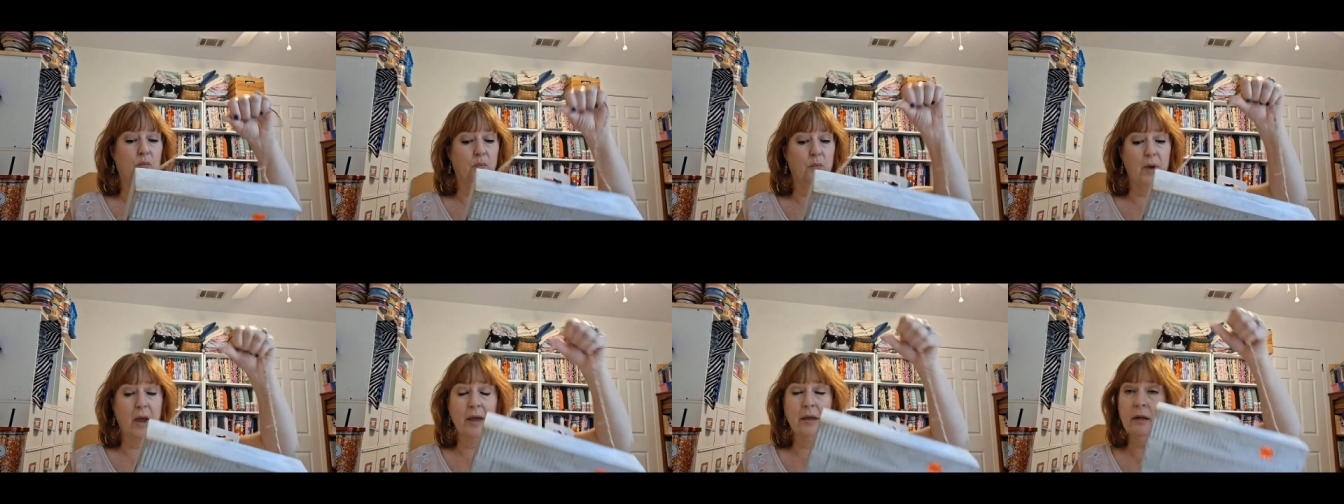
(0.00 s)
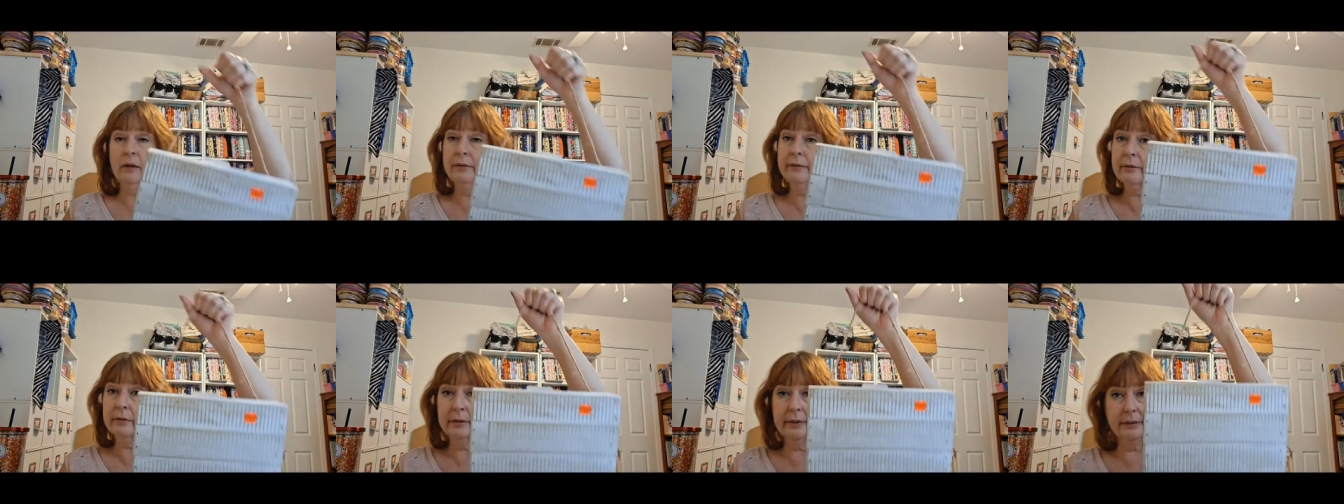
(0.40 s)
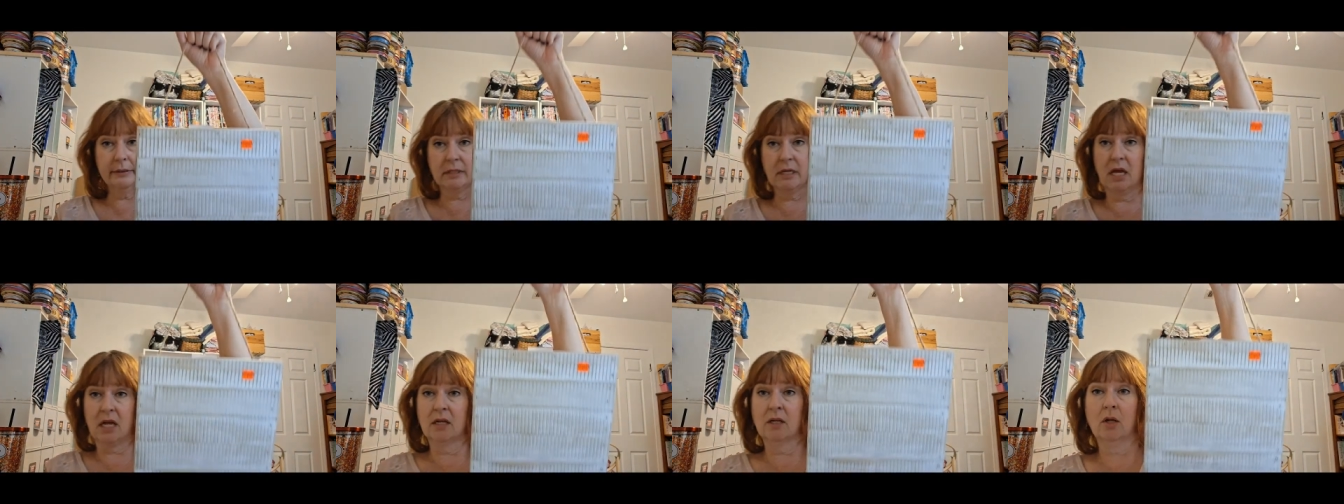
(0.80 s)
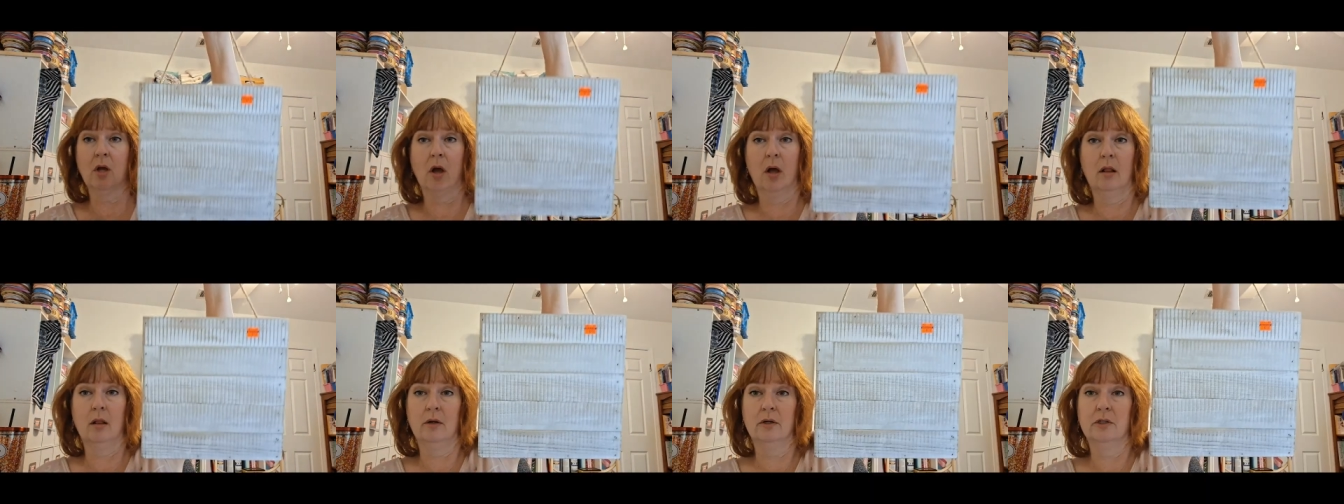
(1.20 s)
regularly
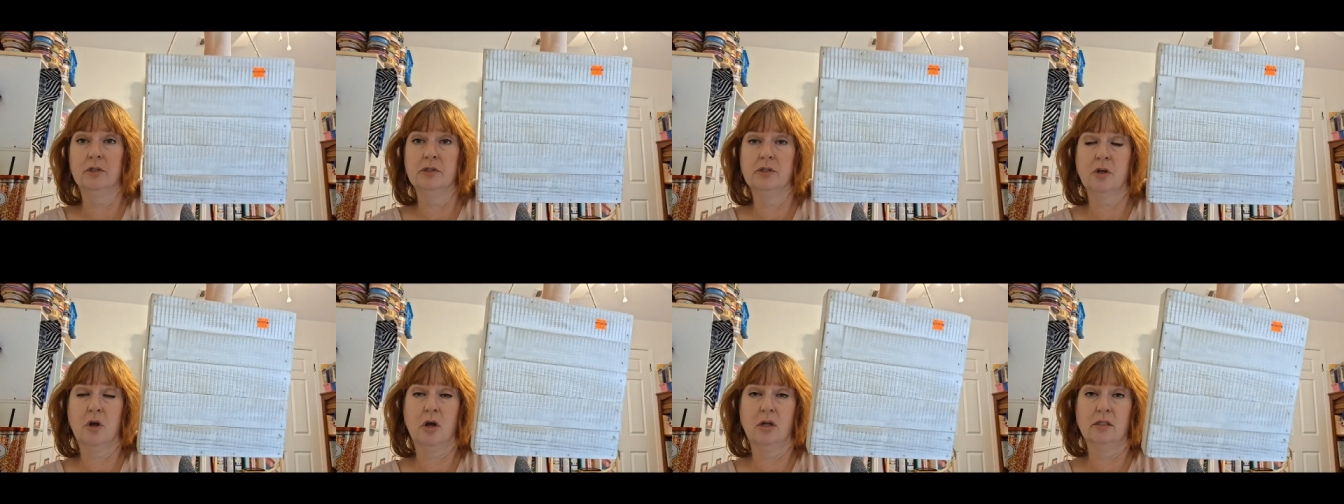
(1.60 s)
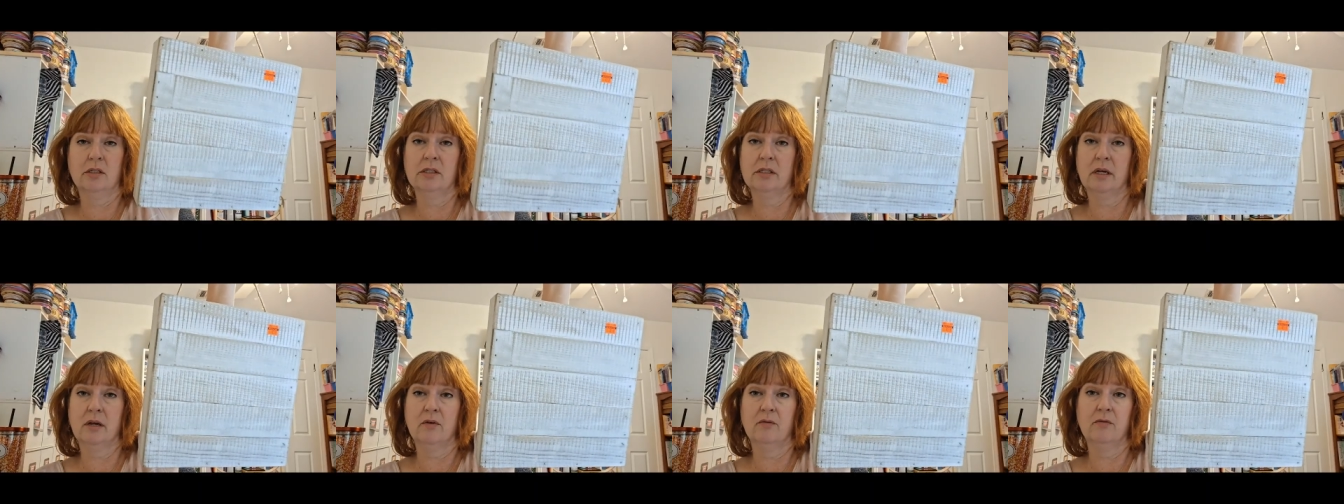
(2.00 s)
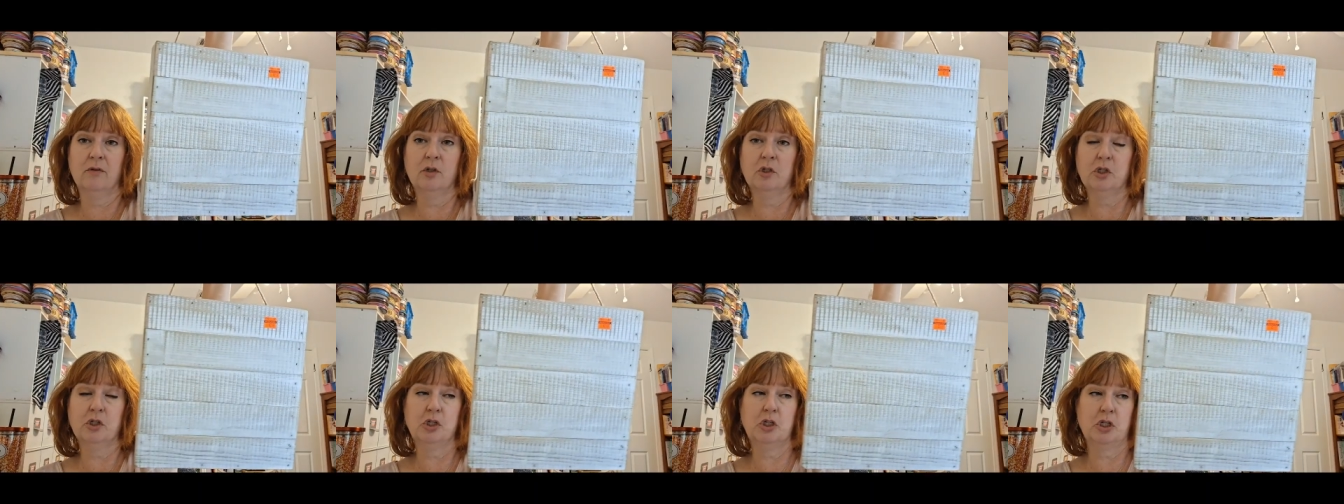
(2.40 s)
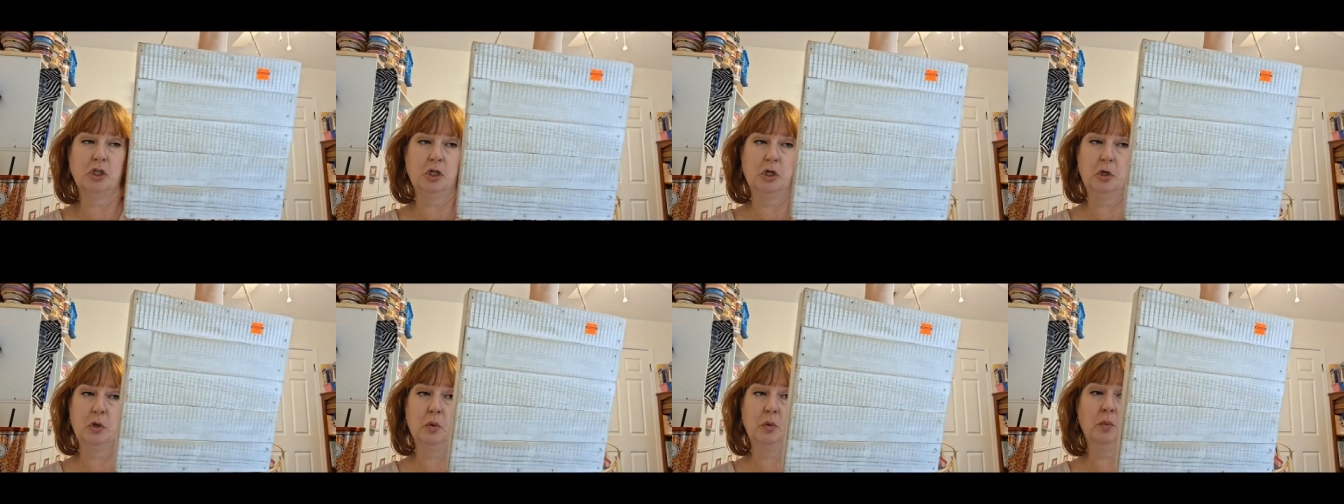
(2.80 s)
$10, on sale for
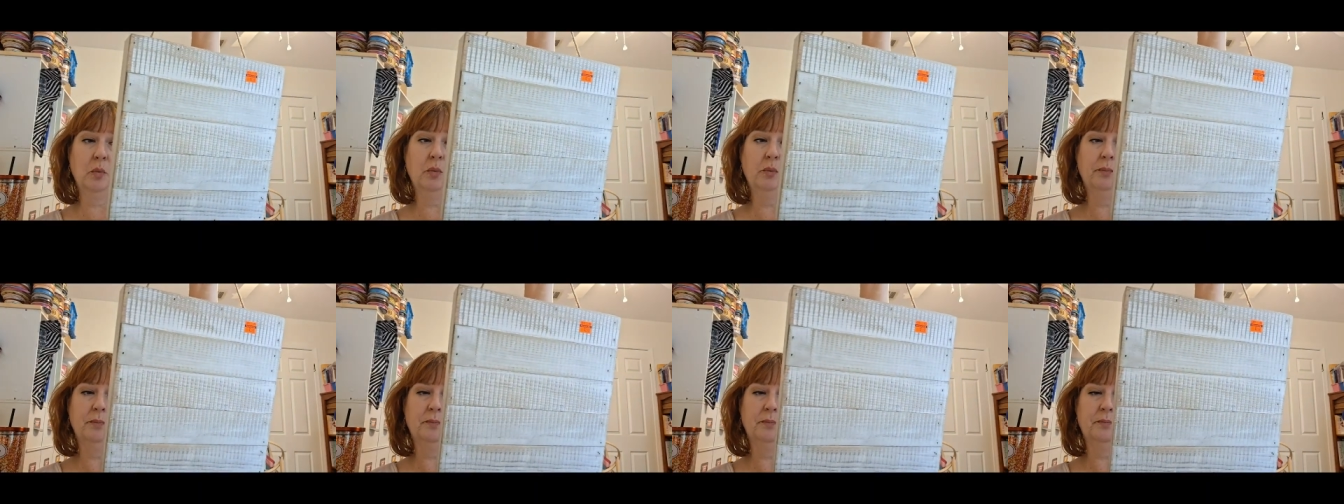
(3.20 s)
$2,